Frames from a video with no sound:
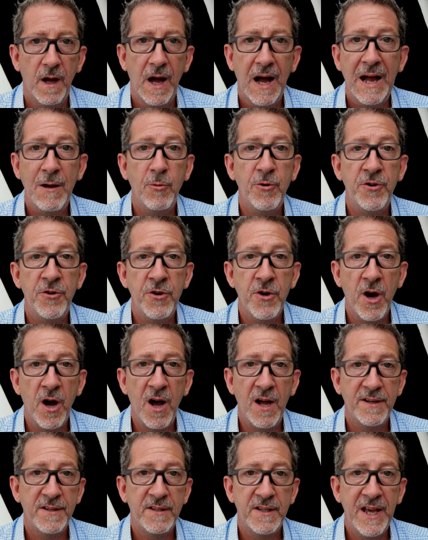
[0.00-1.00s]
I would
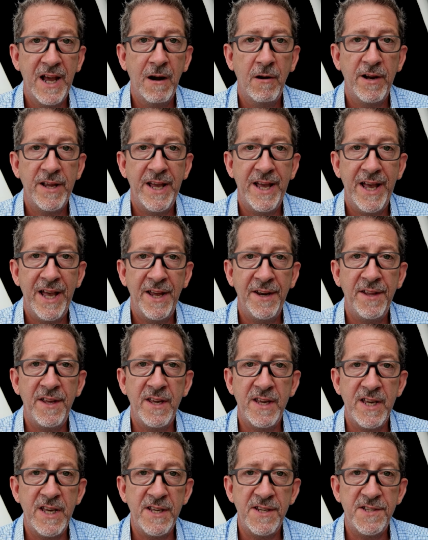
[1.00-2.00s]
not carry
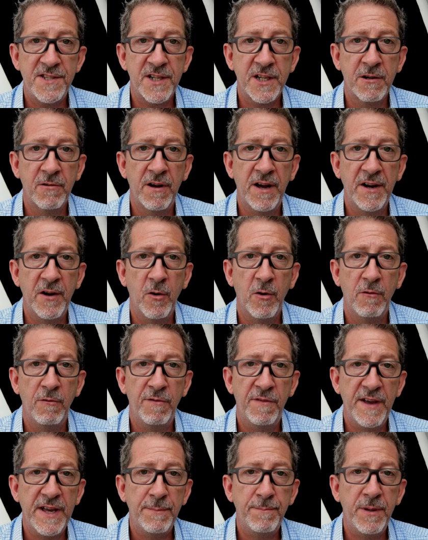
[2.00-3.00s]
any e-cigarette or
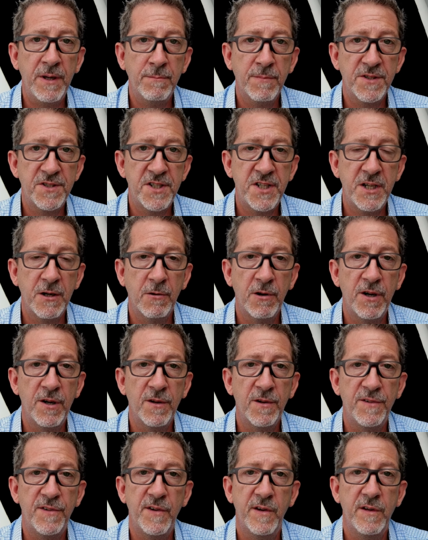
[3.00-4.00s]
vaping
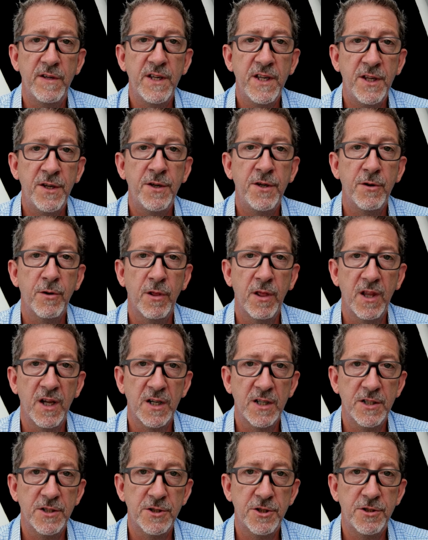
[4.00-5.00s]
materials in your
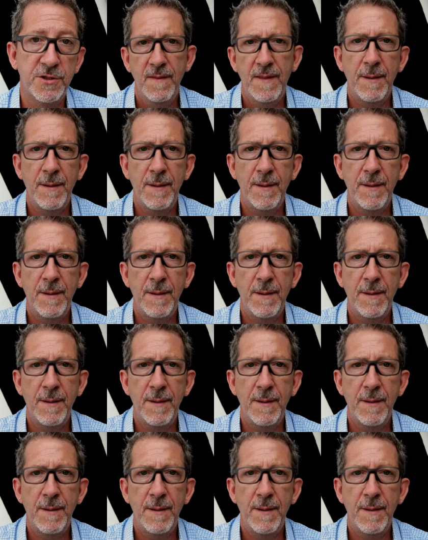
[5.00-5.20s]
luggage.